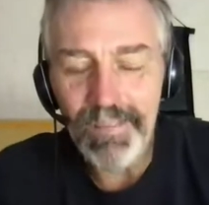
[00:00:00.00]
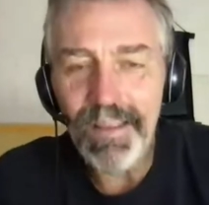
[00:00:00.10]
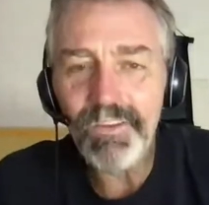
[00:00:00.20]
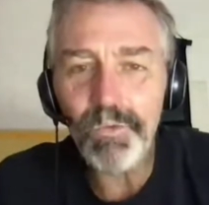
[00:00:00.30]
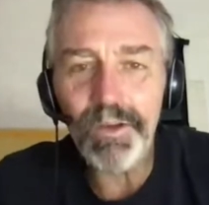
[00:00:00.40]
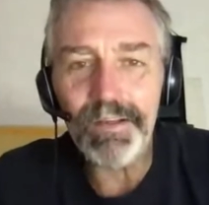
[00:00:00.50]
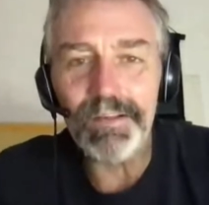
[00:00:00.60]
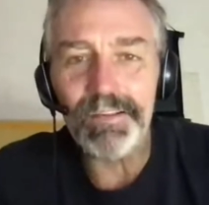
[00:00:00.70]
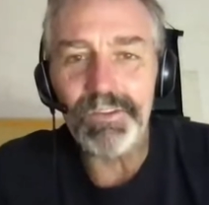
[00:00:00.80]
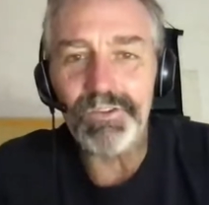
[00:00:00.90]
And that's
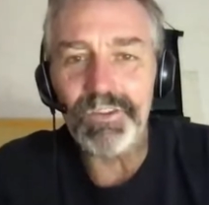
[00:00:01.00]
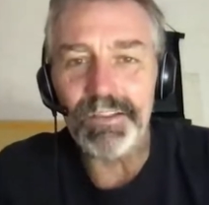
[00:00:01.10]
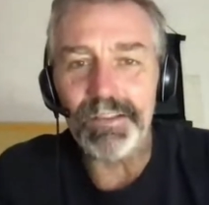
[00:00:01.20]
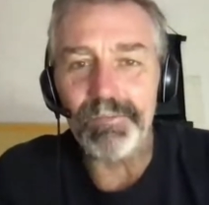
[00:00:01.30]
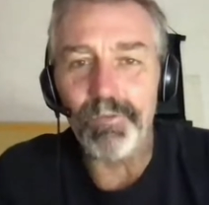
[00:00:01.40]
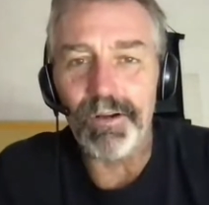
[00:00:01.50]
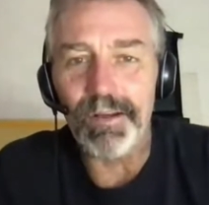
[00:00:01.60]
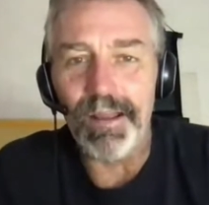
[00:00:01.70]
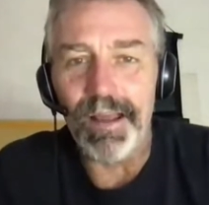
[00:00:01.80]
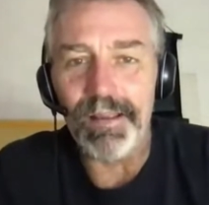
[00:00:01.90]
when usually
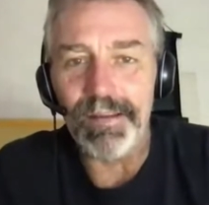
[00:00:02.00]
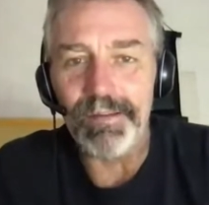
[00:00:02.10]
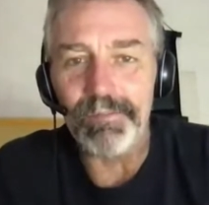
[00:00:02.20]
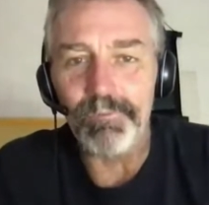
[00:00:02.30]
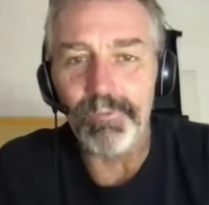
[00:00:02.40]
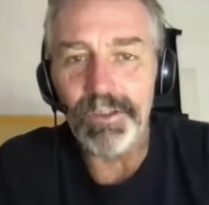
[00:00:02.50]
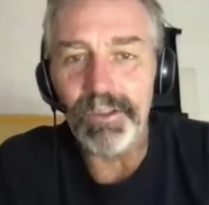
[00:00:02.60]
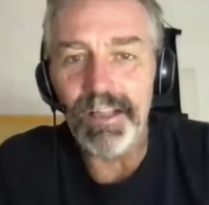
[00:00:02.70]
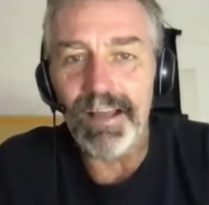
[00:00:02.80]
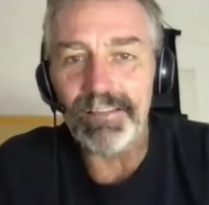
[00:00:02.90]
when I
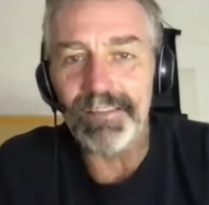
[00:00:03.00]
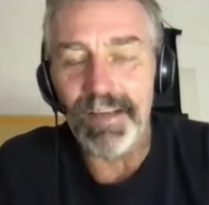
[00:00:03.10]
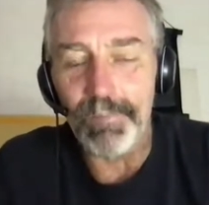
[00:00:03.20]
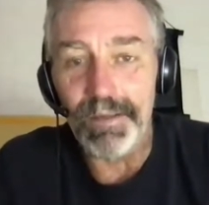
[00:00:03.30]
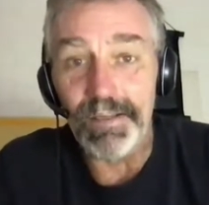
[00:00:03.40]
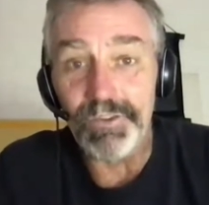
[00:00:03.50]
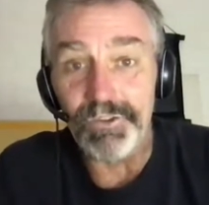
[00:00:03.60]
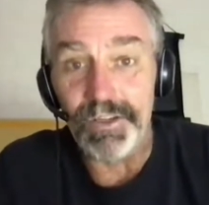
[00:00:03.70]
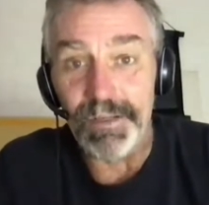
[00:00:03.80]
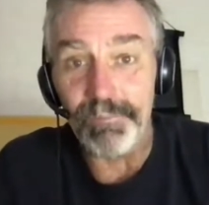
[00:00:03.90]
realize that I'm in a